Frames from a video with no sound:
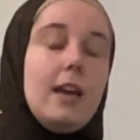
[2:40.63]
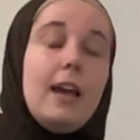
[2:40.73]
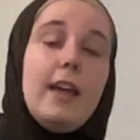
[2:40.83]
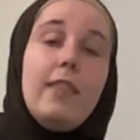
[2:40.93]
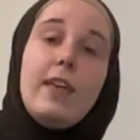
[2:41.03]

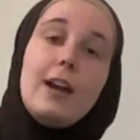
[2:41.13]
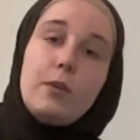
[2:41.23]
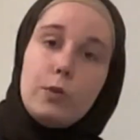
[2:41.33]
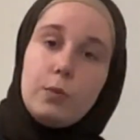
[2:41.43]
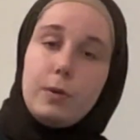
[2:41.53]
And that
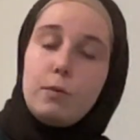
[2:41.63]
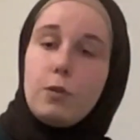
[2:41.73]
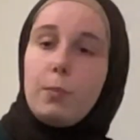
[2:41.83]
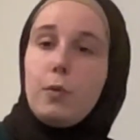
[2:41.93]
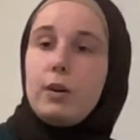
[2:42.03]
group
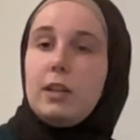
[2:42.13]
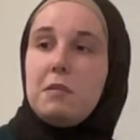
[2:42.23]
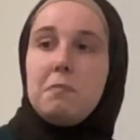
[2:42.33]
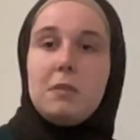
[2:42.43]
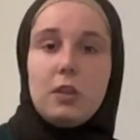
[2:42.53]

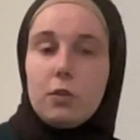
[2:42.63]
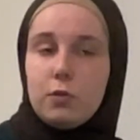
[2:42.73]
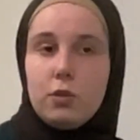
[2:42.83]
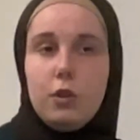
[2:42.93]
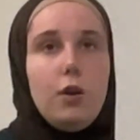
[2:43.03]
reported little
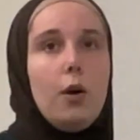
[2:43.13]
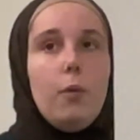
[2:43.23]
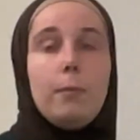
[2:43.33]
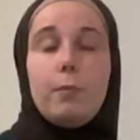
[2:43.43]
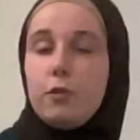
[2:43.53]
to no
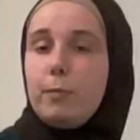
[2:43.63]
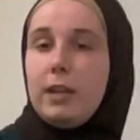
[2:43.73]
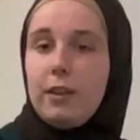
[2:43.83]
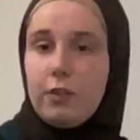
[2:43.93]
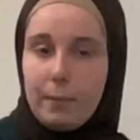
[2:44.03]

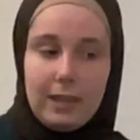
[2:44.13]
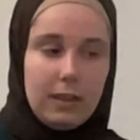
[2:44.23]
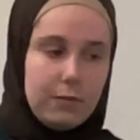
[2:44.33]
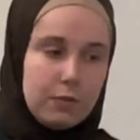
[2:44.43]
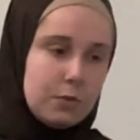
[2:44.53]
improvement in their pain
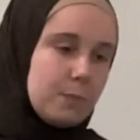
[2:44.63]
levels.